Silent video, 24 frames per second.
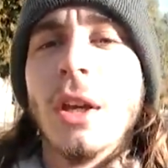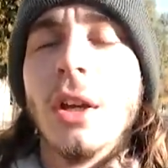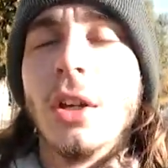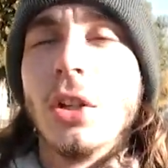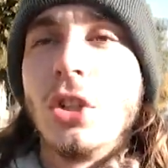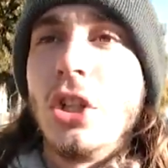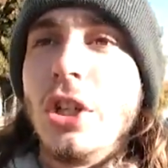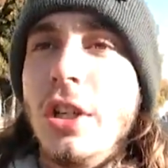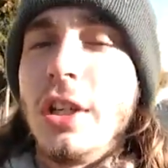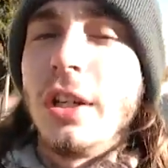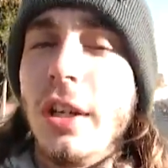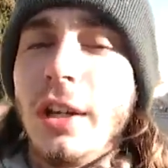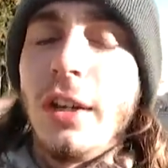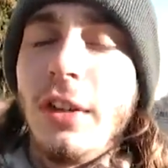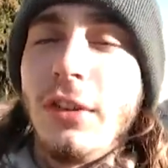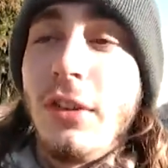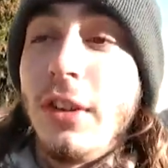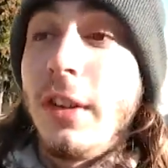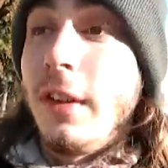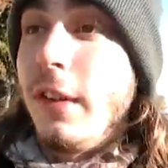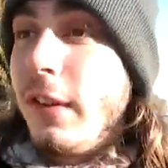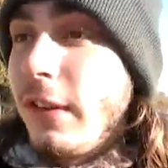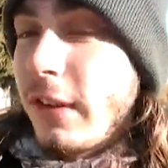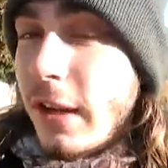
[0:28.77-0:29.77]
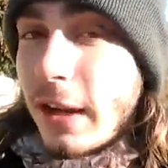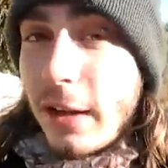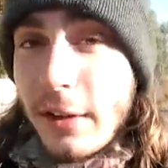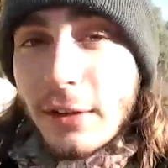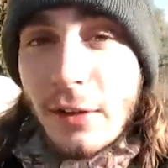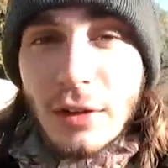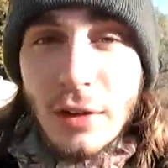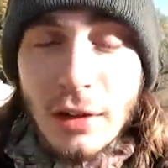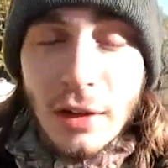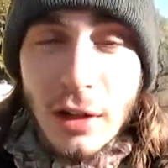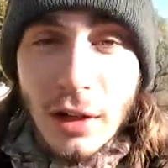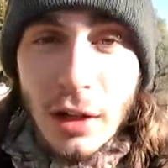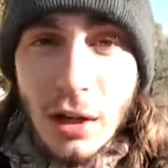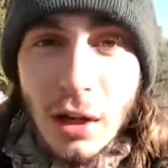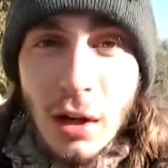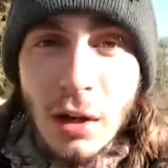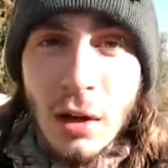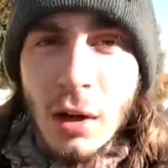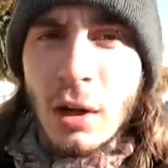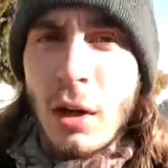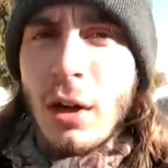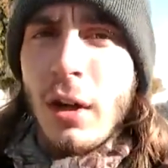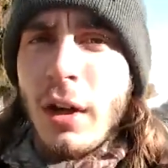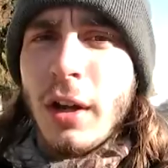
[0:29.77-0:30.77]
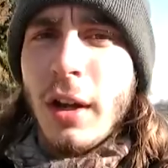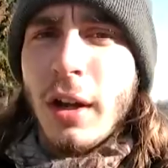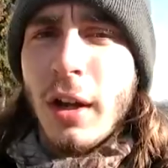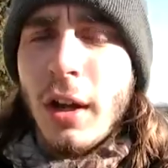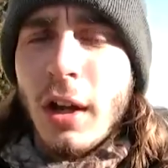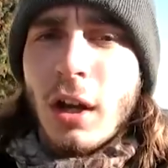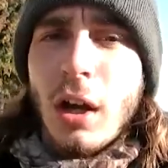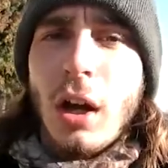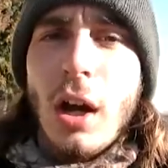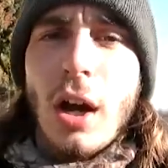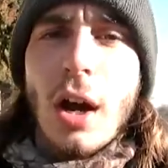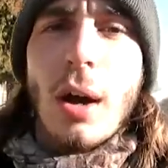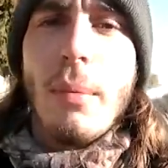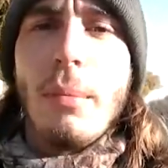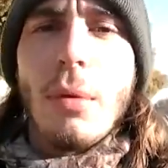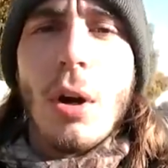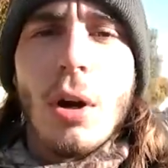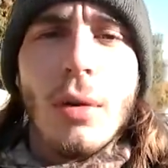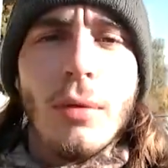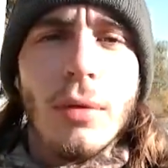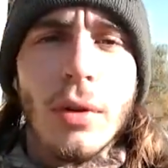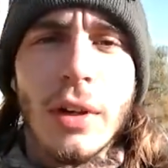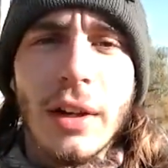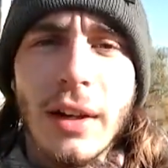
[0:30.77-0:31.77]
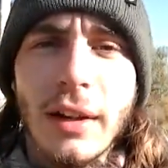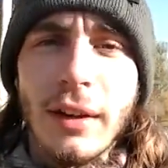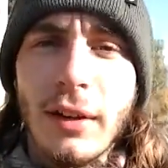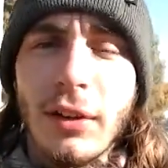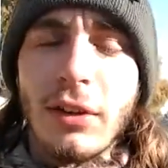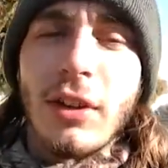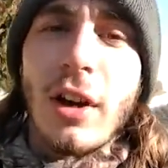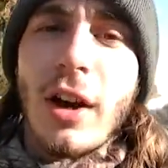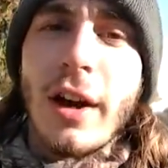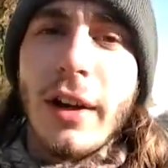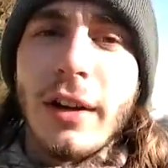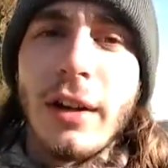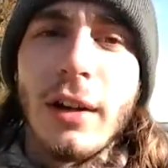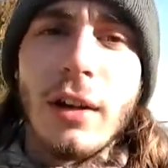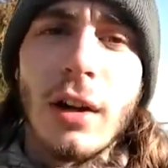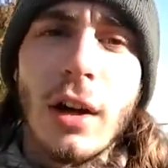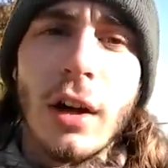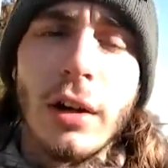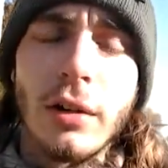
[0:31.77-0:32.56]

She is intensely um, overly excited,